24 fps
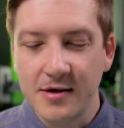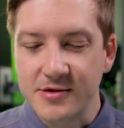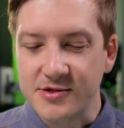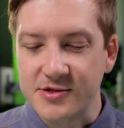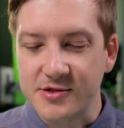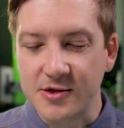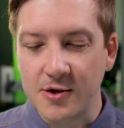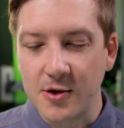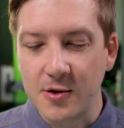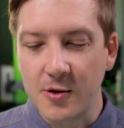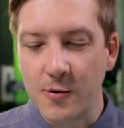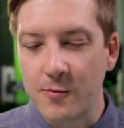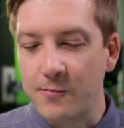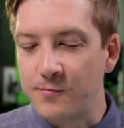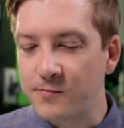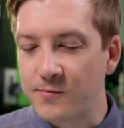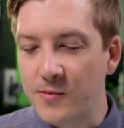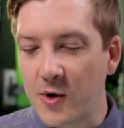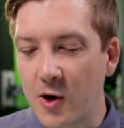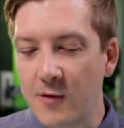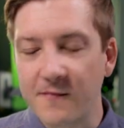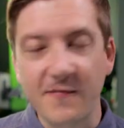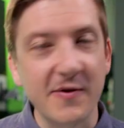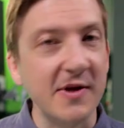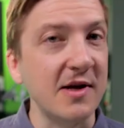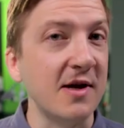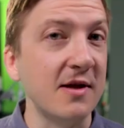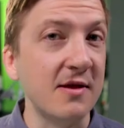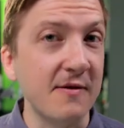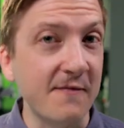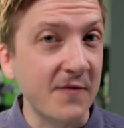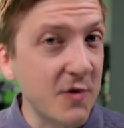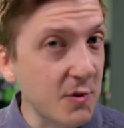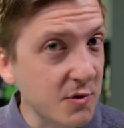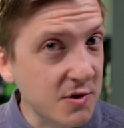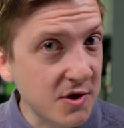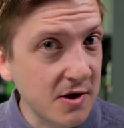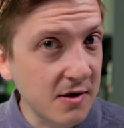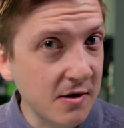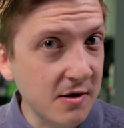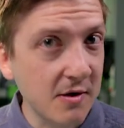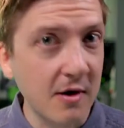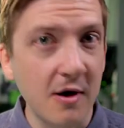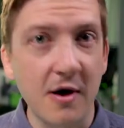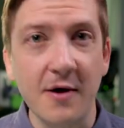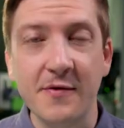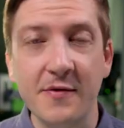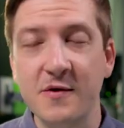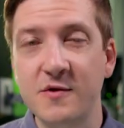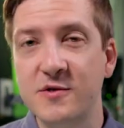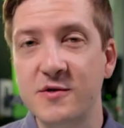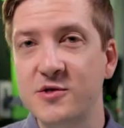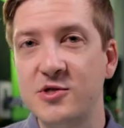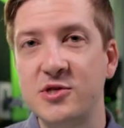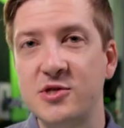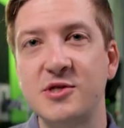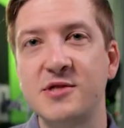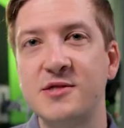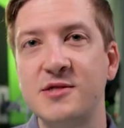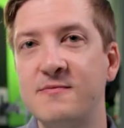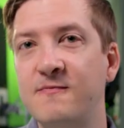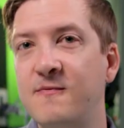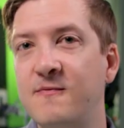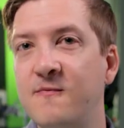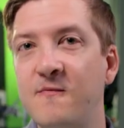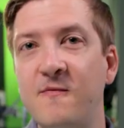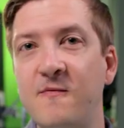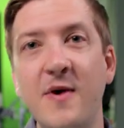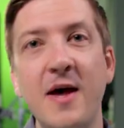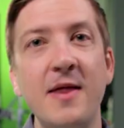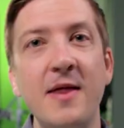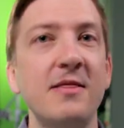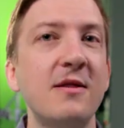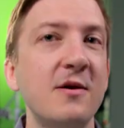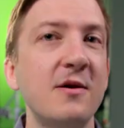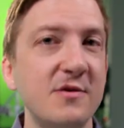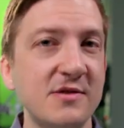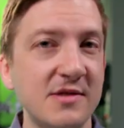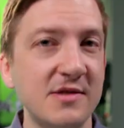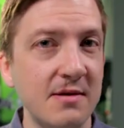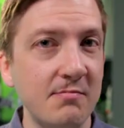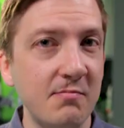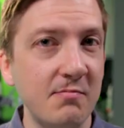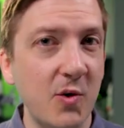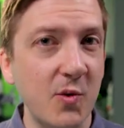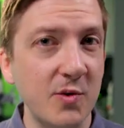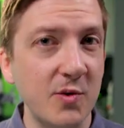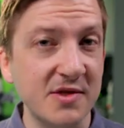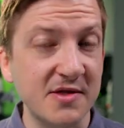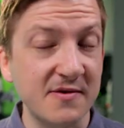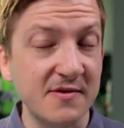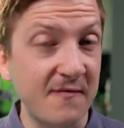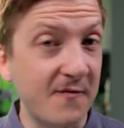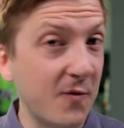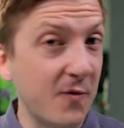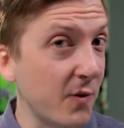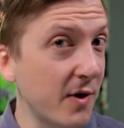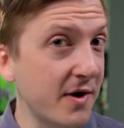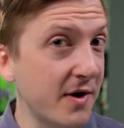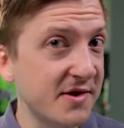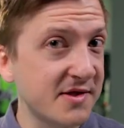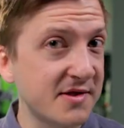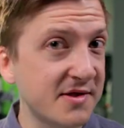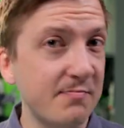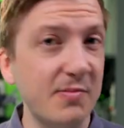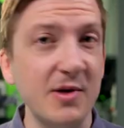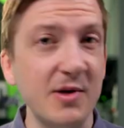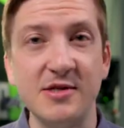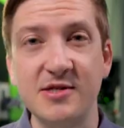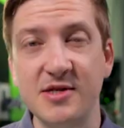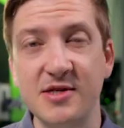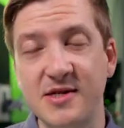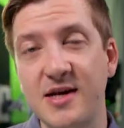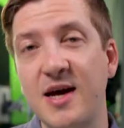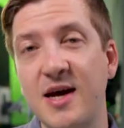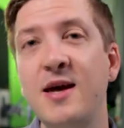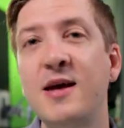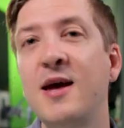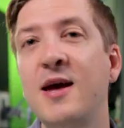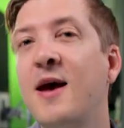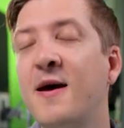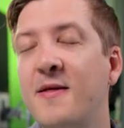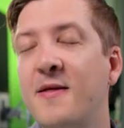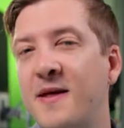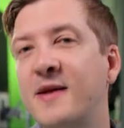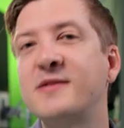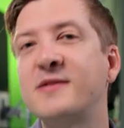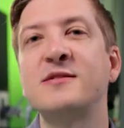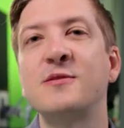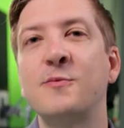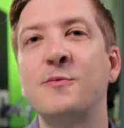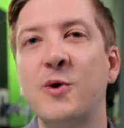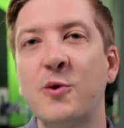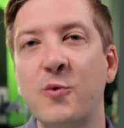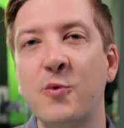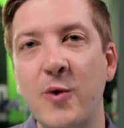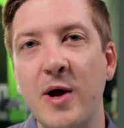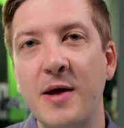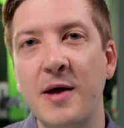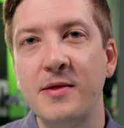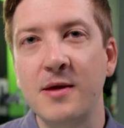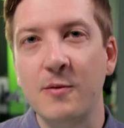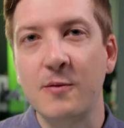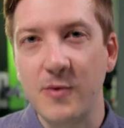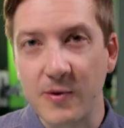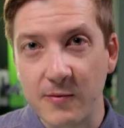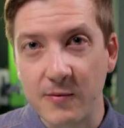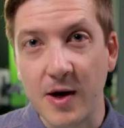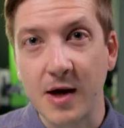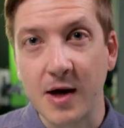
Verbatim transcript: So hopefully in the future, authors just vend those imports for us. But today, that's the workaround that we